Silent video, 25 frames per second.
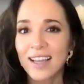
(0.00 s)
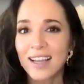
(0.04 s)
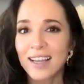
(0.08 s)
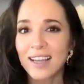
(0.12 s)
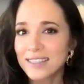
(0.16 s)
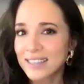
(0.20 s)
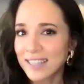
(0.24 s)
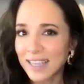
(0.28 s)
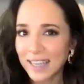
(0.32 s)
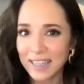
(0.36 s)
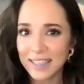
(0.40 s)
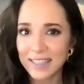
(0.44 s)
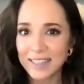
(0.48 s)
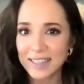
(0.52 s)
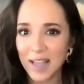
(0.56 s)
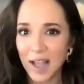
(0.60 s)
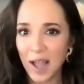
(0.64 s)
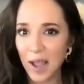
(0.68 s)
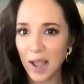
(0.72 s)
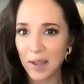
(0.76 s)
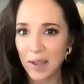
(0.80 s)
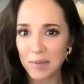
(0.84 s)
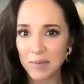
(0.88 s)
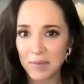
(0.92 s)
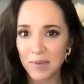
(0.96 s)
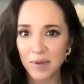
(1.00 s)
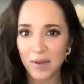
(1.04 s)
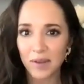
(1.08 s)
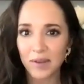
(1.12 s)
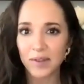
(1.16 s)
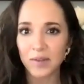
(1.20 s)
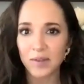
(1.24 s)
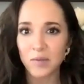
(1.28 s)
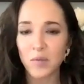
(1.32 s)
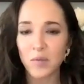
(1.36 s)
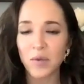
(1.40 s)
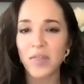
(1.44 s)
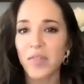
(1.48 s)
a second time
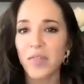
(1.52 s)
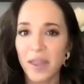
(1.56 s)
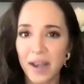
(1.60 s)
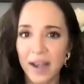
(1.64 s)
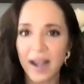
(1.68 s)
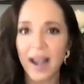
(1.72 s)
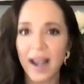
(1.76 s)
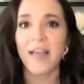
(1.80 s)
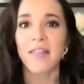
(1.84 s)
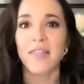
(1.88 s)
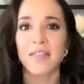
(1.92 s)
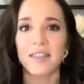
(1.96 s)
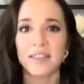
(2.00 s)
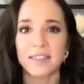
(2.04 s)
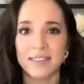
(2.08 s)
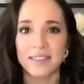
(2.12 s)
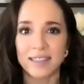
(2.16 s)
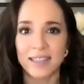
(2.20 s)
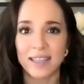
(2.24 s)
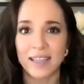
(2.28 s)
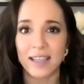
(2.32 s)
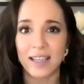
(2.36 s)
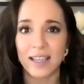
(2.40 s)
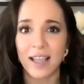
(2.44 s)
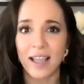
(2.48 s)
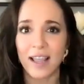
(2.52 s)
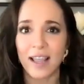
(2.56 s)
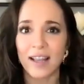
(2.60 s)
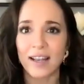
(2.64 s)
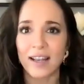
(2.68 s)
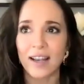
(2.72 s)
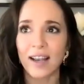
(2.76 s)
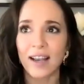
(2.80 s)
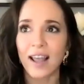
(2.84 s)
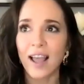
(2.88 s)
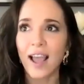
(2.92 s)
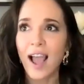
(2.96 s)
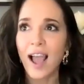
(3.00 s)
with a Nathisi,
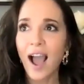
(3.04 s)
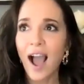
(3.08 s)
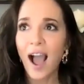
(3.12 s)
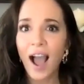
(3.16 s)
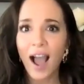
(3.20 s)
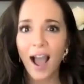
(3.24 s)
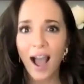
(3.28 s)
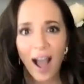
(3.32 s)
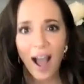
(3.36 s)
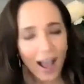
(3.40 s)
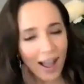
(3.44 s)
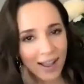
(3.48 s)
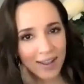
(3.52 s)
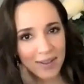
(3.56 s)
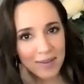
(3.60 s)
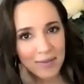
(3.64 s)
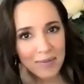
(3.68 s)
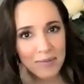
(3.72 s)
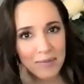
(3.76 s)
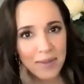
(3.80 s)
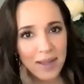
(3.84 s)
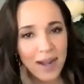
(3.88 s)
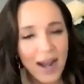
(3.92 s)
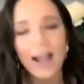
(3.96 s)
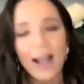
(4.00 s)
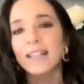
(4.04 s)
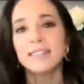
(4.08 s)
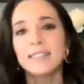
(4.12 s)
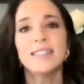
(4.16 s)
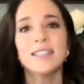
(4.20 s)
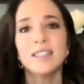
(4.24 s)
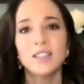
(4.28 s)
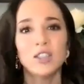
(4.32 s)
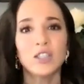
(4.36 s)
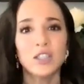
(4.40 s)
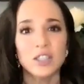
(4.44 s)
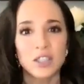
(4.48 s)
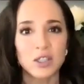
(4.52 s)
and I mean, I
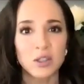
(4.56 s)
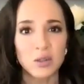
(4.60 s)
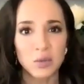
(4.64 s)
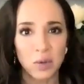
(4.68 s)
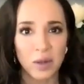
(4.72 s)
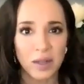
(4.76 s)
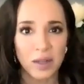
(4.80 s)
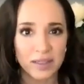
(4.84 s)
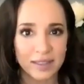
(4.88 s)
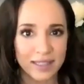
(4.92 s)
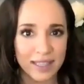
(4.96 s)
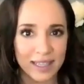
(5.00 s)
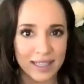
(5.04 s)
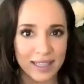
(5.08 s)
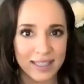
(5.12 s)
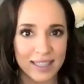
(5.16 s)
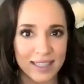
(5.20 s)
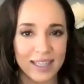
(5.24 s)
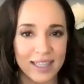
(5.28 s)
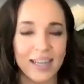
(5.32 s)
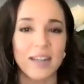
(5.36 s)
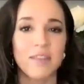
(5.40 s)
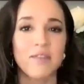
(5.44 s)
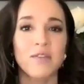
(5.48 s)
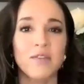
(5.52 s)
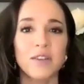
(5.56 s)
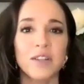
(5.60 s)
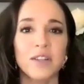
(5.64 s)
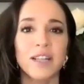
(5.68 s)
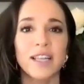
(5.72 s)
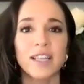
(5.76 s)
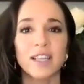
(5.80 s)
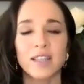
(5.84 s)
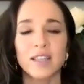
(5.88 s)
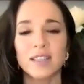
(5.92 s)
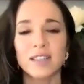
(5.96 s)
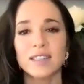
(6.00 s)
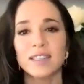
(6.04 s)
did just as well as they did. I feel
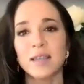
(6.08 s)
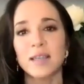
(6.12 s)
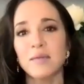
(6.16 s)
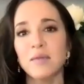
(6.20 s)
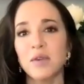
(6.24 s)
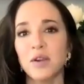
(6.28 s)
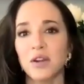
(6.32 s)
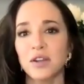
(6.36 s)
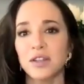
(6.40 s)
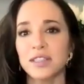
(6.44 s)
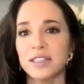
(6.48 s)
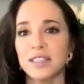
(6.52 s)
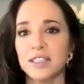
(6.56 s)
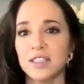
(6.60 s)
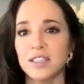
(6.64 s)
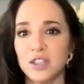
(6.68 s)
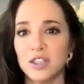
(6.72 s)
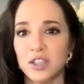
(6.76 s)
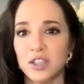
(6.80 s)
like the same courtesy